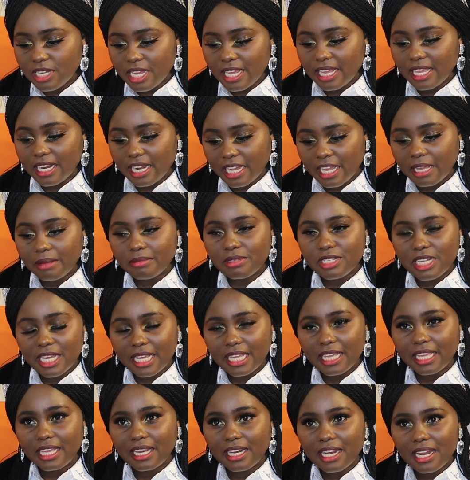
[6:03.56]
checking.
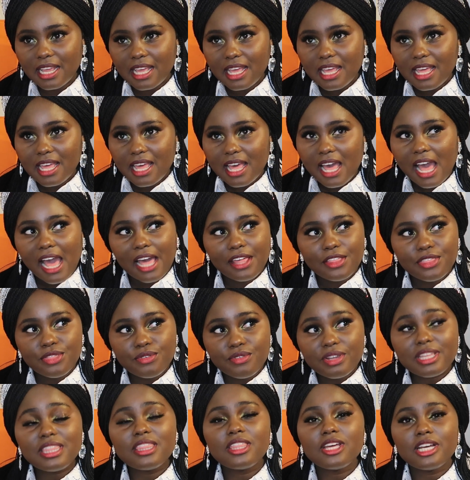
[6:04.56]
At
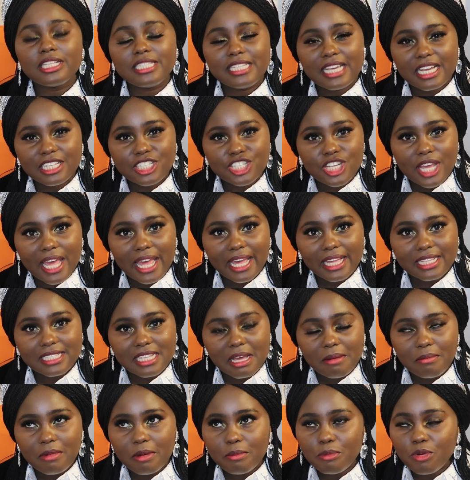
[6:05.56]
3:30 I checked
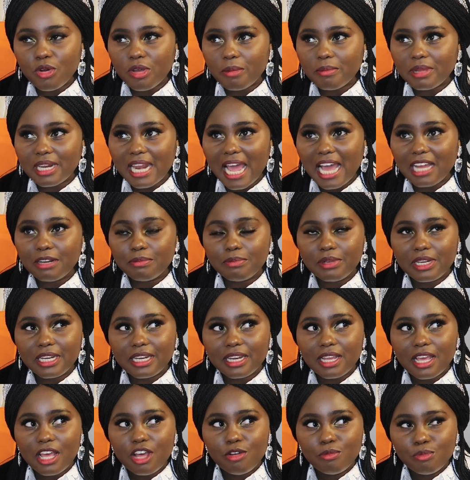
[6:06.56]
and my appointment had
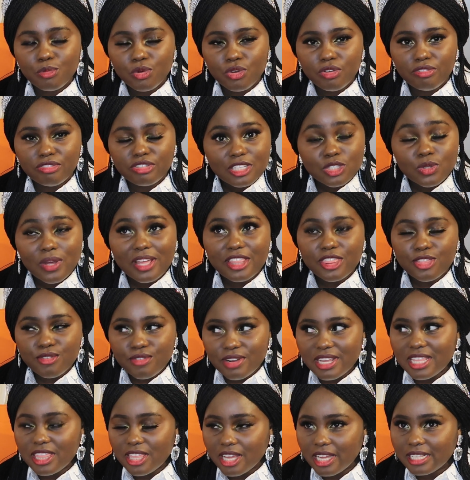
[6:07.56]
been moved. So at
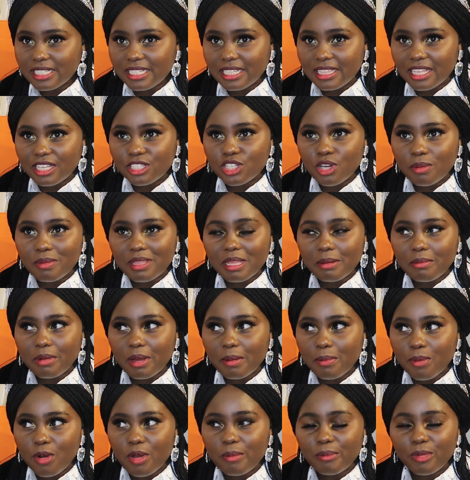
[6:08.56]
3:30 they told me that my
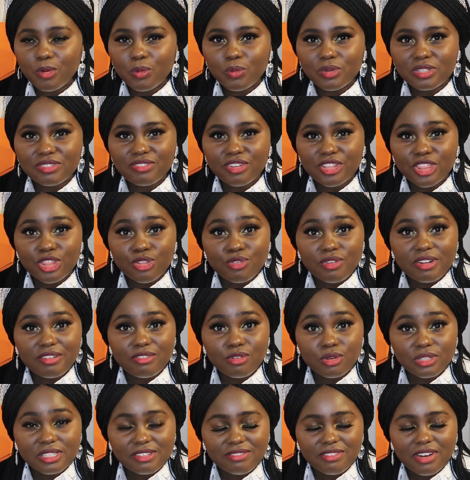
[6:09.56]
appointment was for
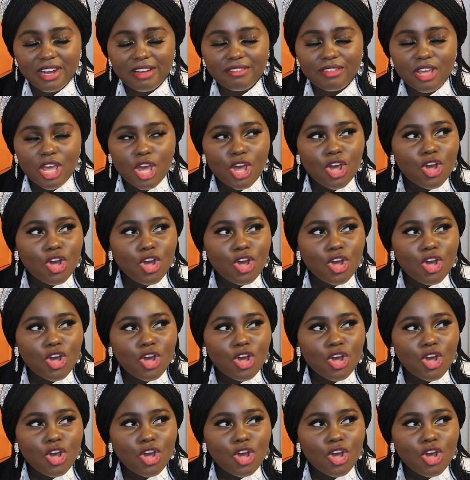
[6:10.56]
3:45.